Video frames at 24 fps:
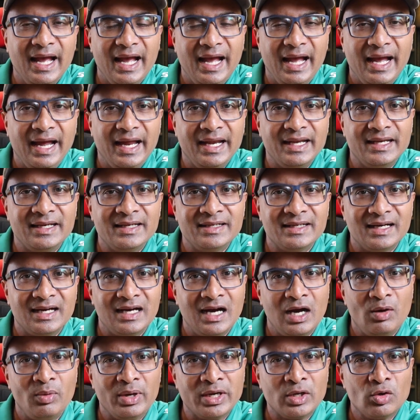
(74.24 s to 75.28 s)
and
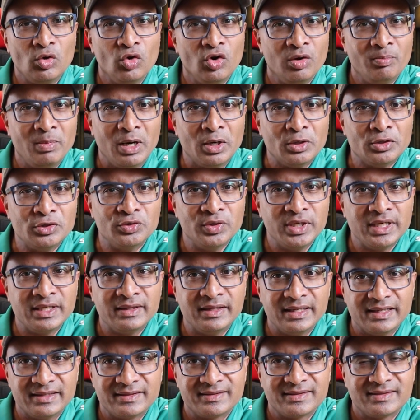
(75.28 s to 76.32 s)
how I go about
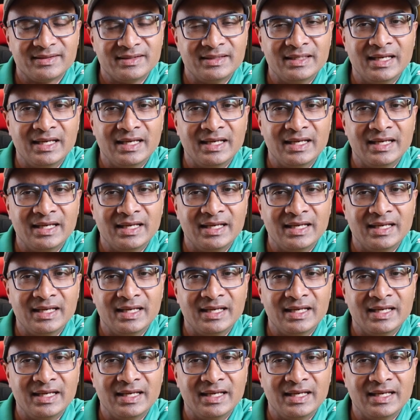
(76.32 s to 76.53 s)
doing this.